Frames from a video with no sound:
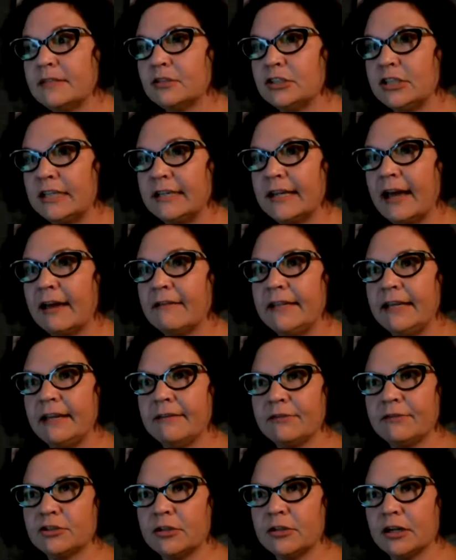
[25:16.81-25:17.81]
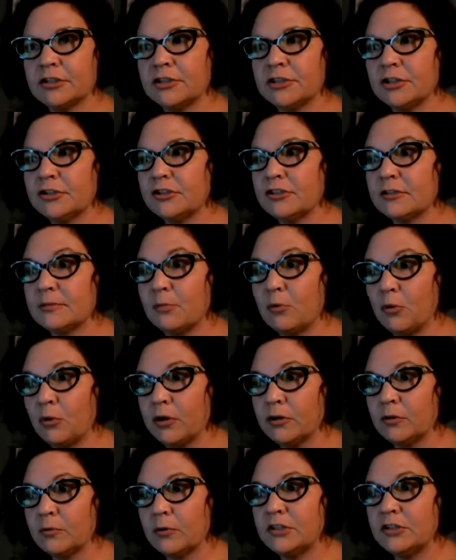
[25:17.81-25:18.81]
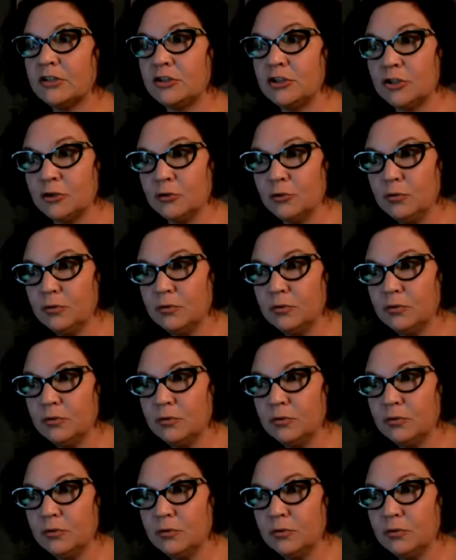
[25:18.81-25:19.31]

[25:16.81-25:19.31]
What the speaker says: didn't have the infrastructure to support what to do